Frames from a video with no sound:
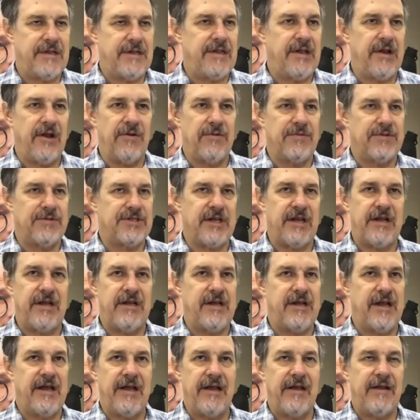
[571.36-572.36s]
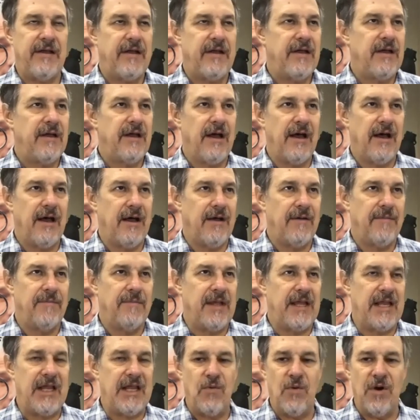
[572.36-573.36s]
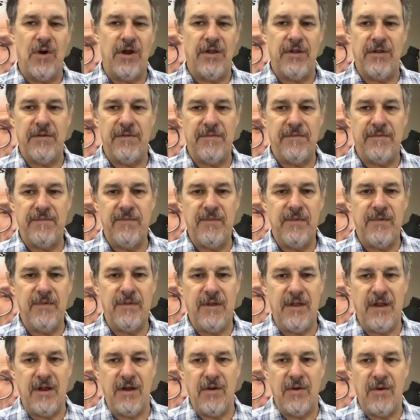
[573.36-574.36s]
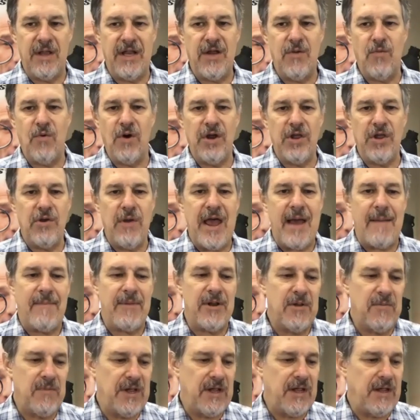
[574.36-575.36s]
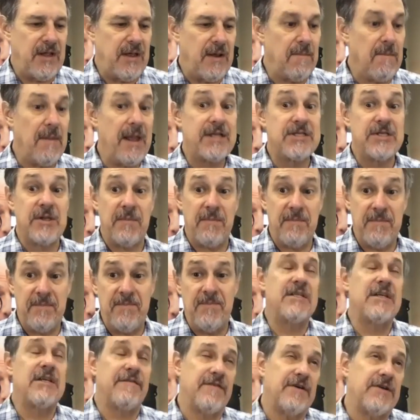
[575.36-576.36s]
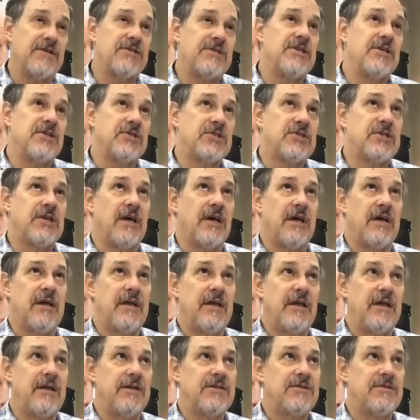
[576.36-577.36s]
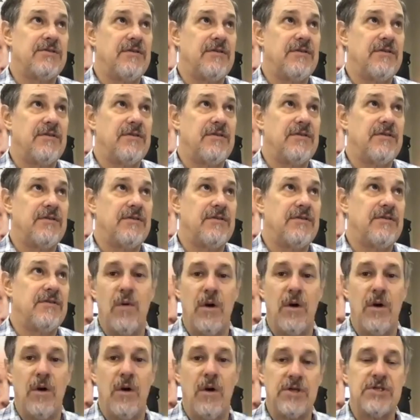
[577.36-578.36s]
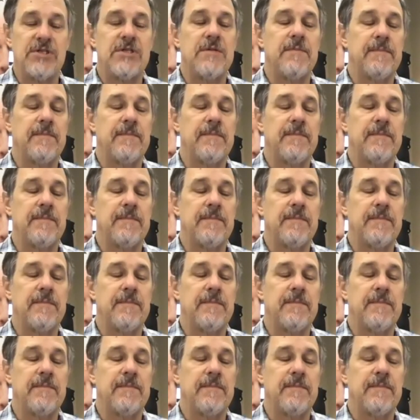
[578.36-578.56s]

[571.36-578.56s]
know, sunny day, anywhere you happen to be. It makes a big difference. It's very impressive the way it